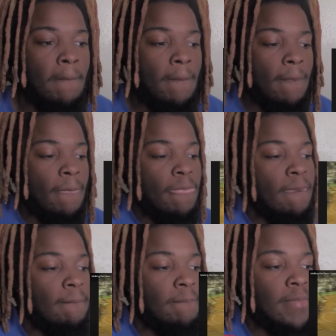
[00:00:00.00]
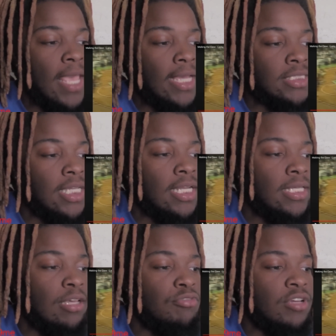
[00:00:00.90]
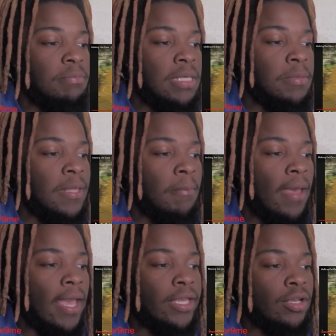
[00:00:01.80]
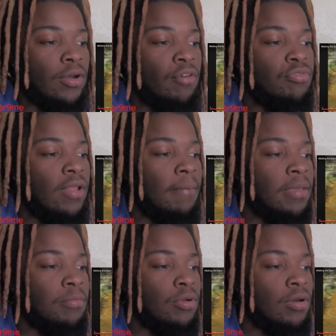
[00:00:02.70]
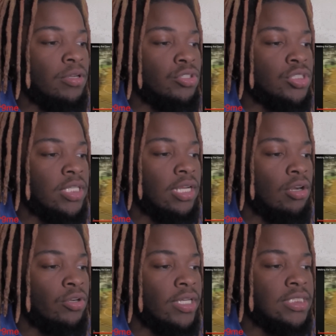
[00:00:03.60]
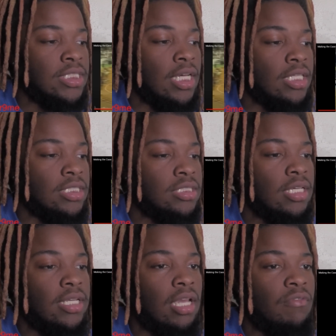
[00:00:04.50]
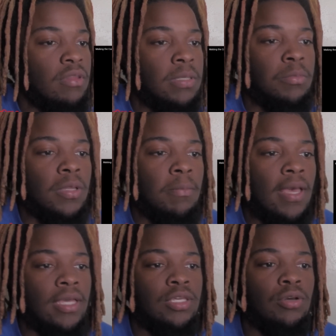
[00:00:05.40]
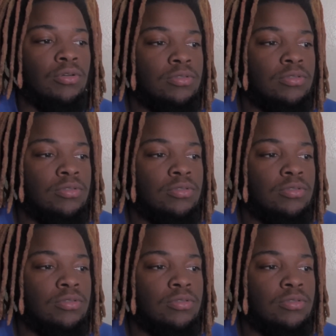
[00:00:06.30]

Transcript: meant that Bird didn't... Hey, say it again for the people in the back, yo. I feel like people don't understand how crazy that is. Say it again for the people in the back, yo.